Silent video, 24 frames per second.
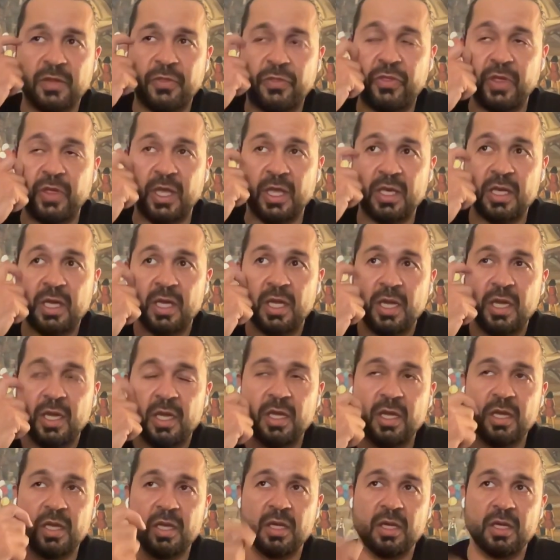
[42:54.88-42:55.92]
thing.
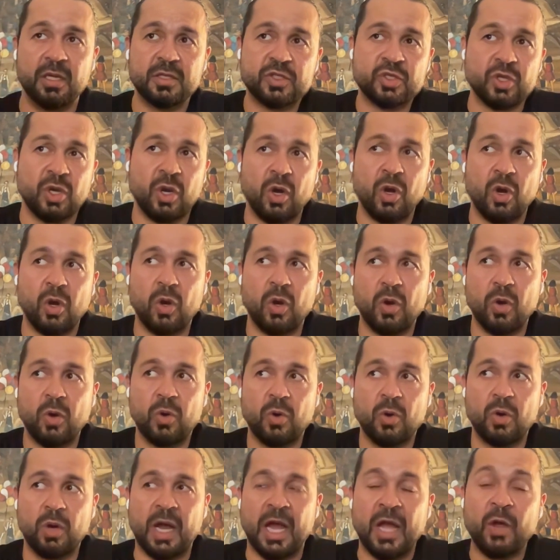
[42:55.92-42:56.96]

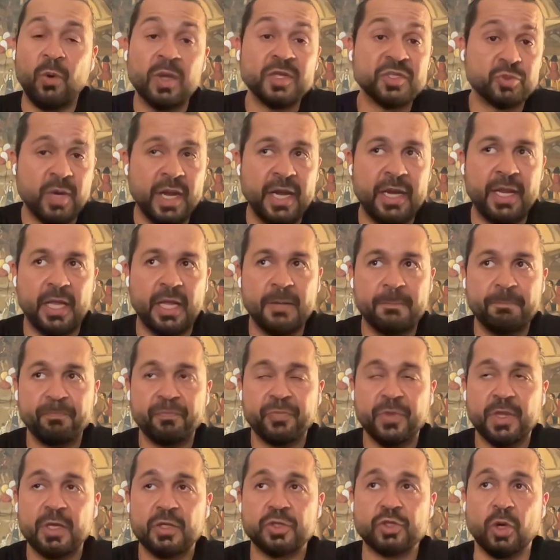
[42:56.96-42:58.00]
So I was ready.
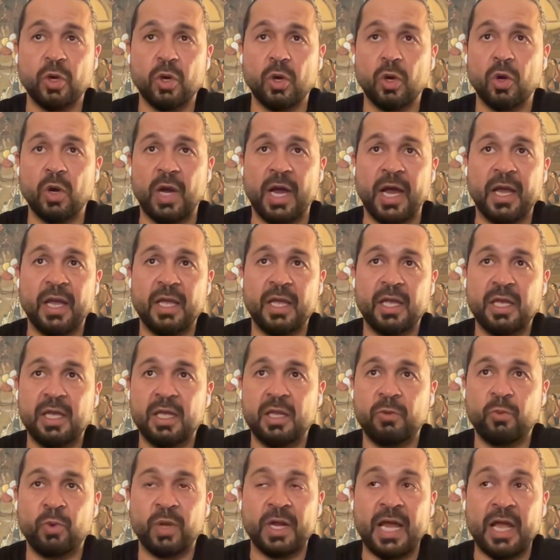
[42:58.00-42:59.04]
So
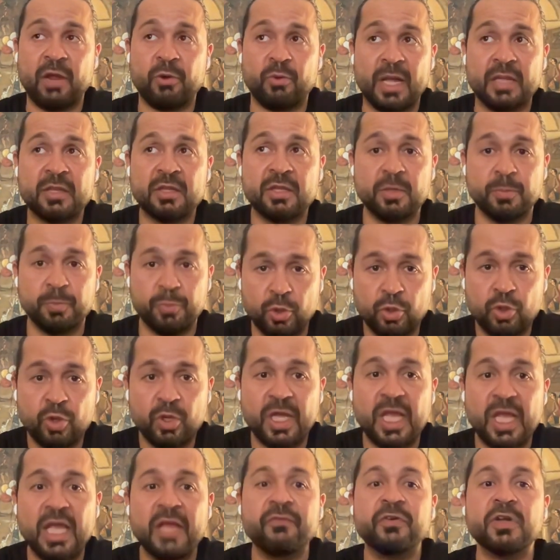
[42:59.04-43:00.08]
when I read the book,
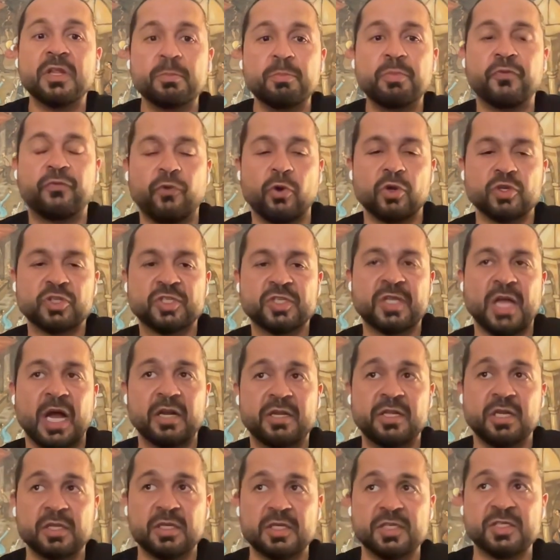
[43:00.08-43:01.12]
even before
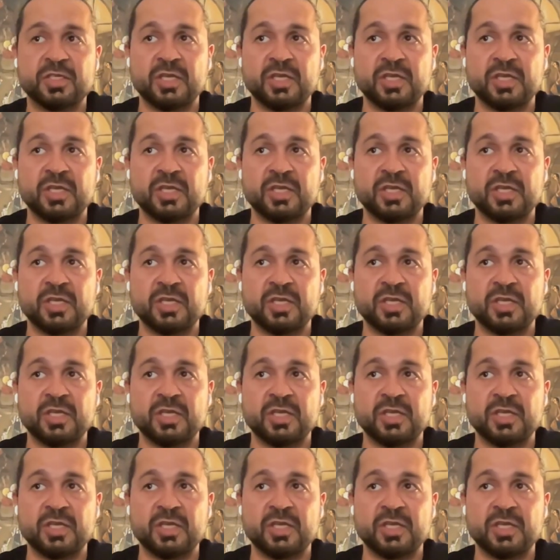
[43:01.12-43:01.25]
starting this